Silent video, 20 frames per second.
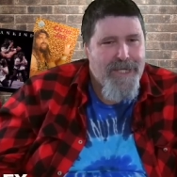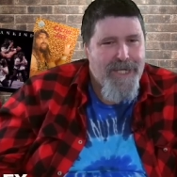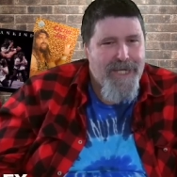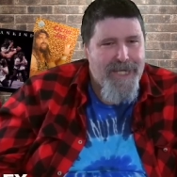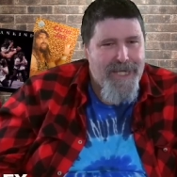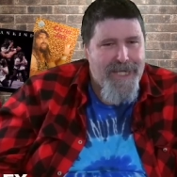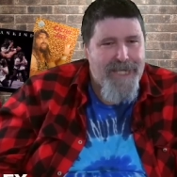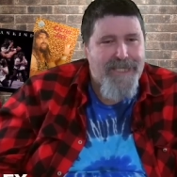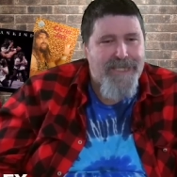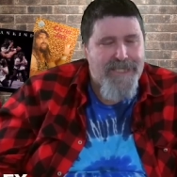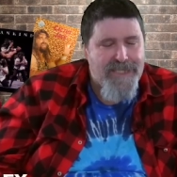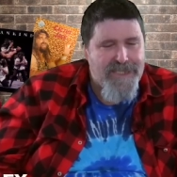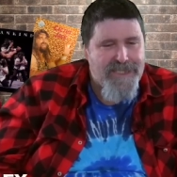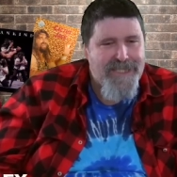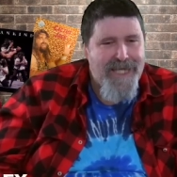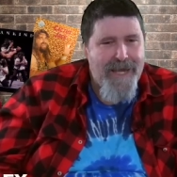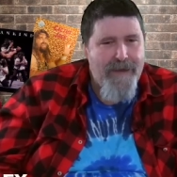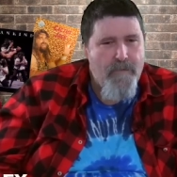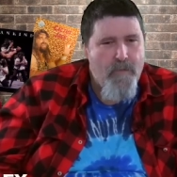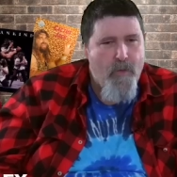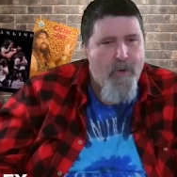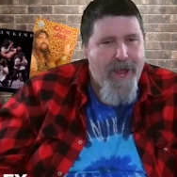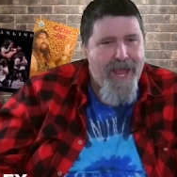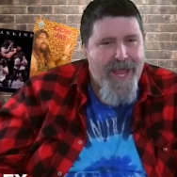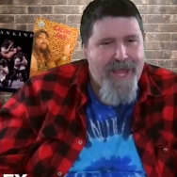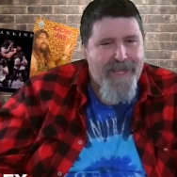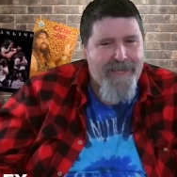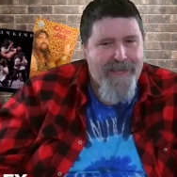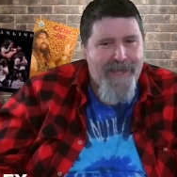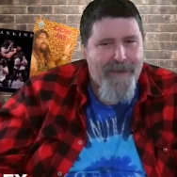in the same
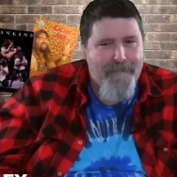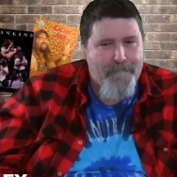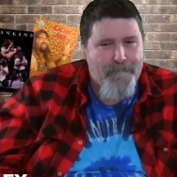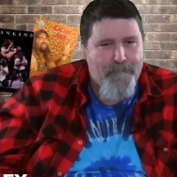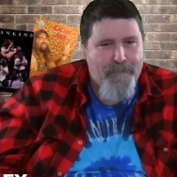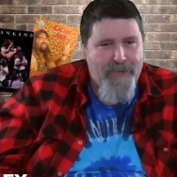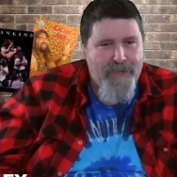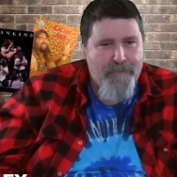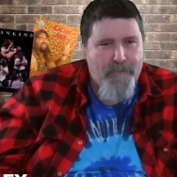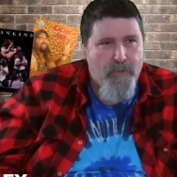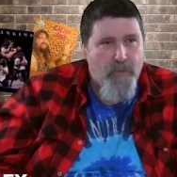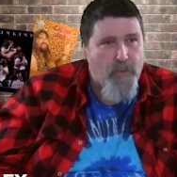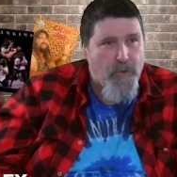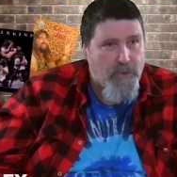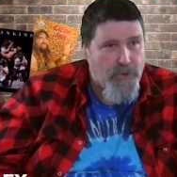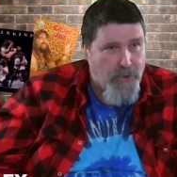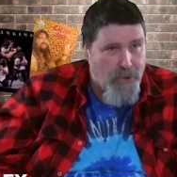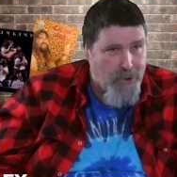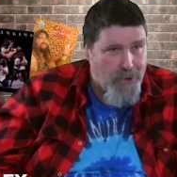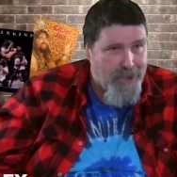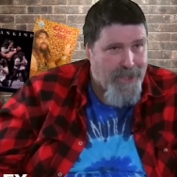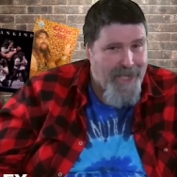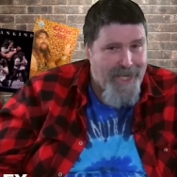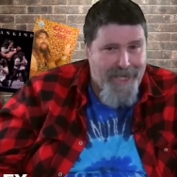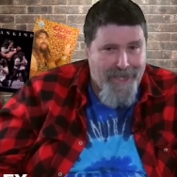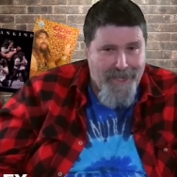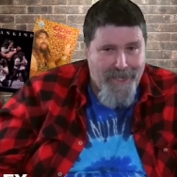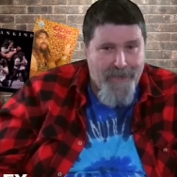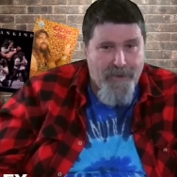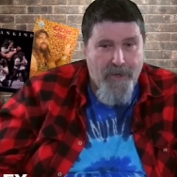way that people will look
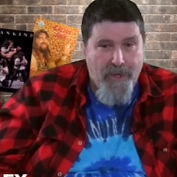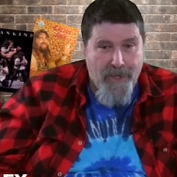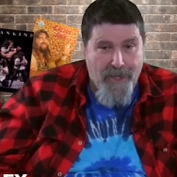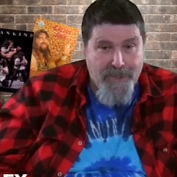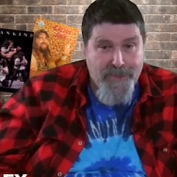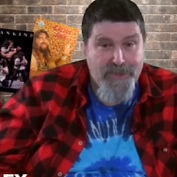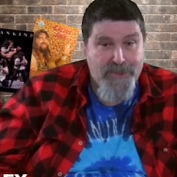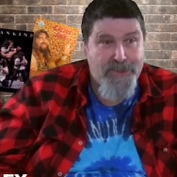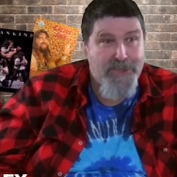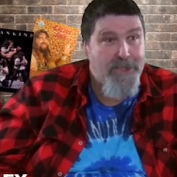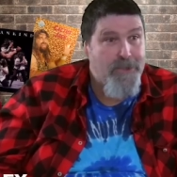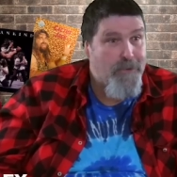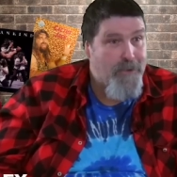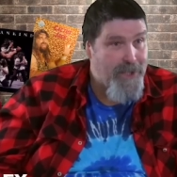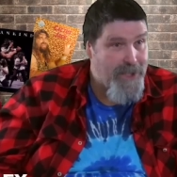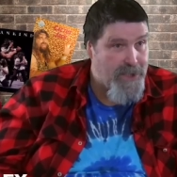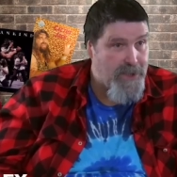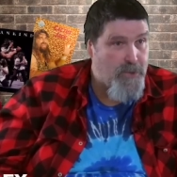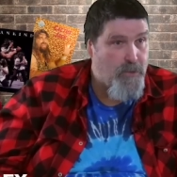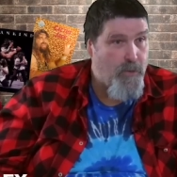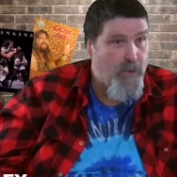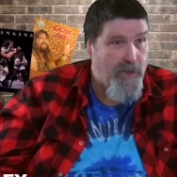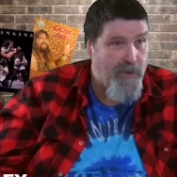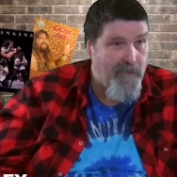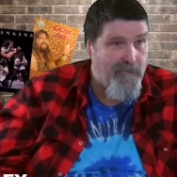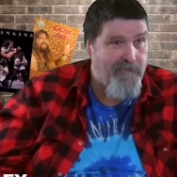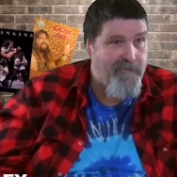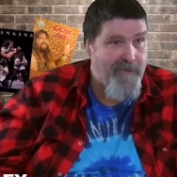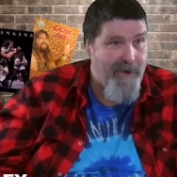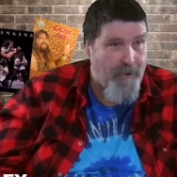at a, a serious
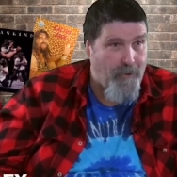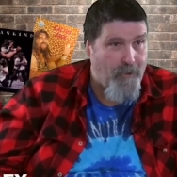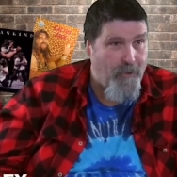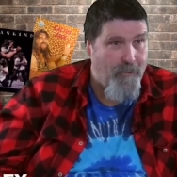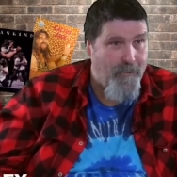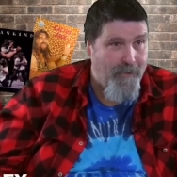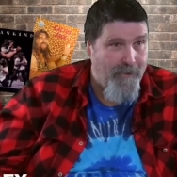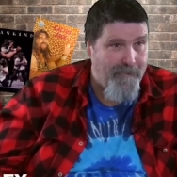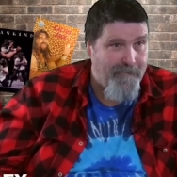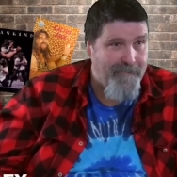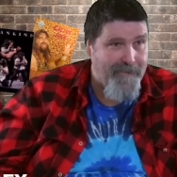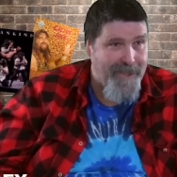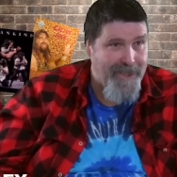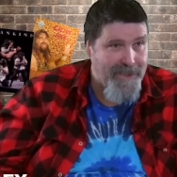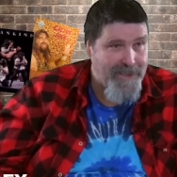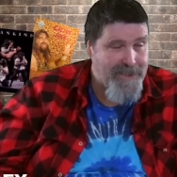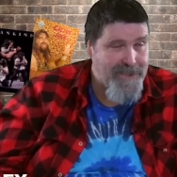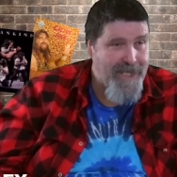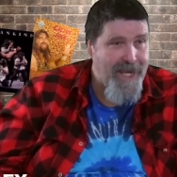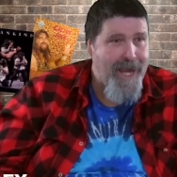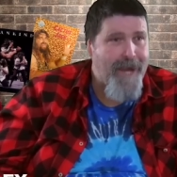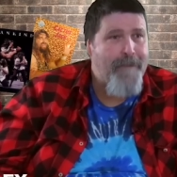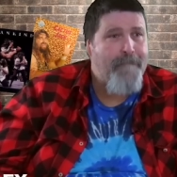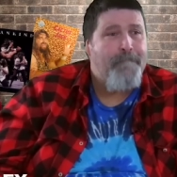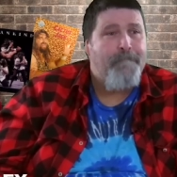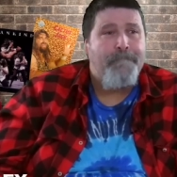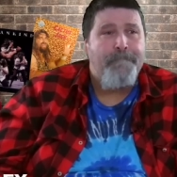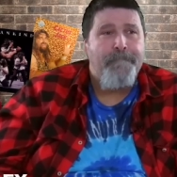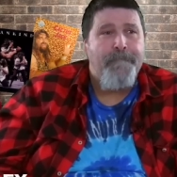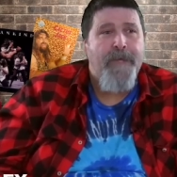Will Ferrell movie and say,
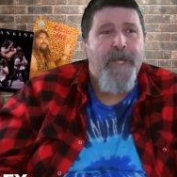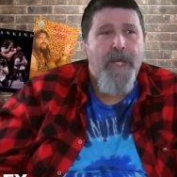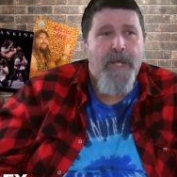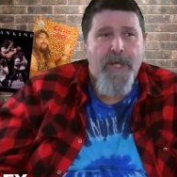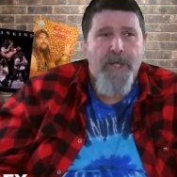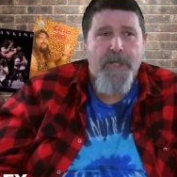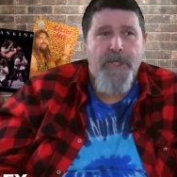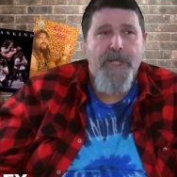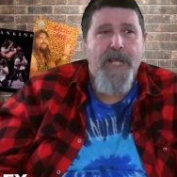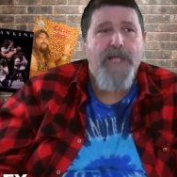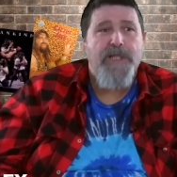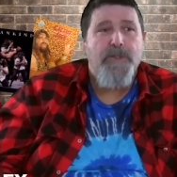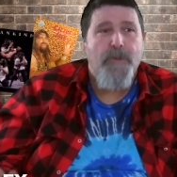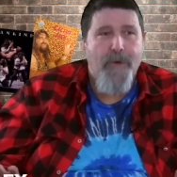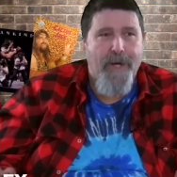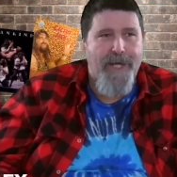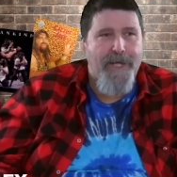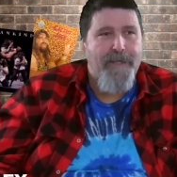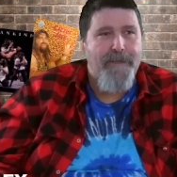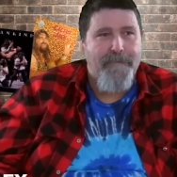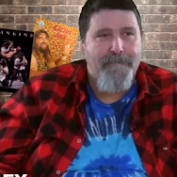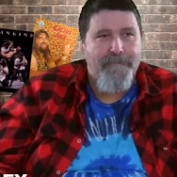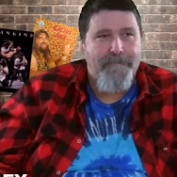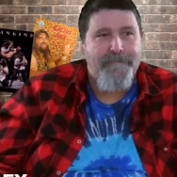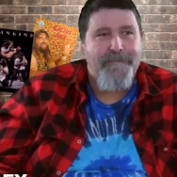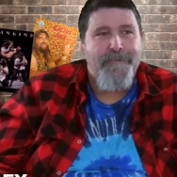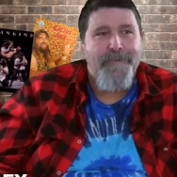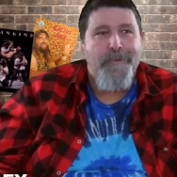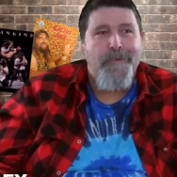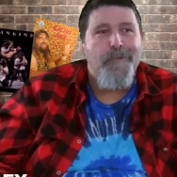"That's great.
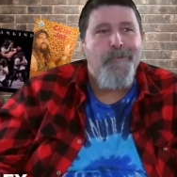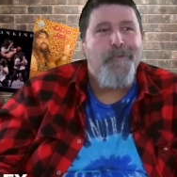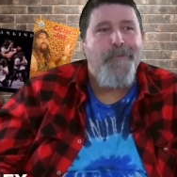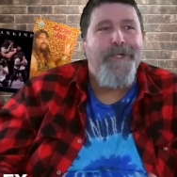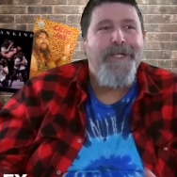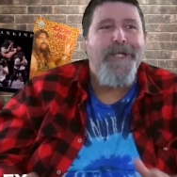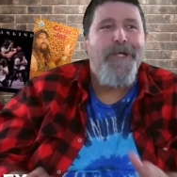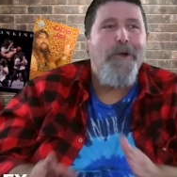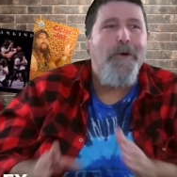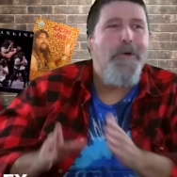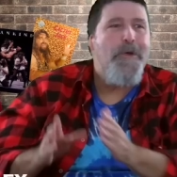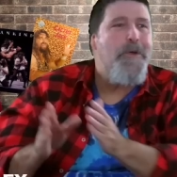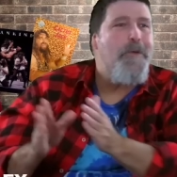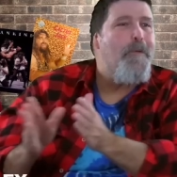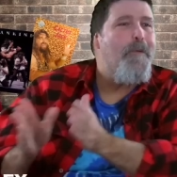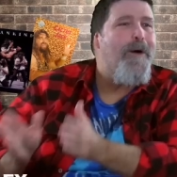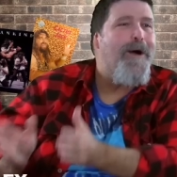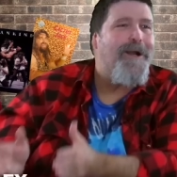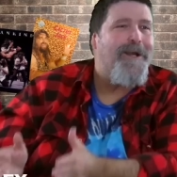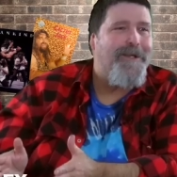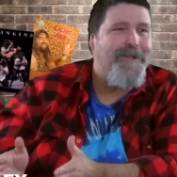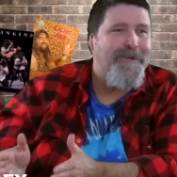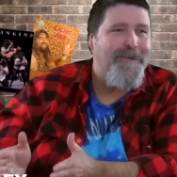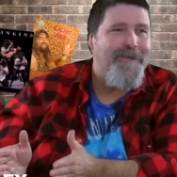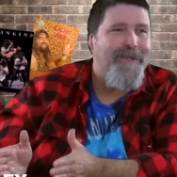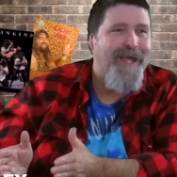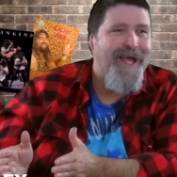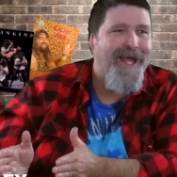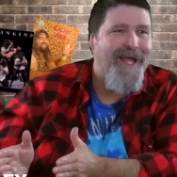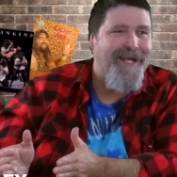We know you want to do
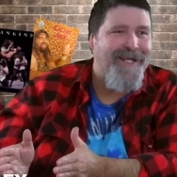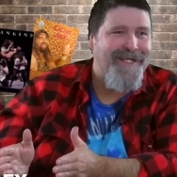that.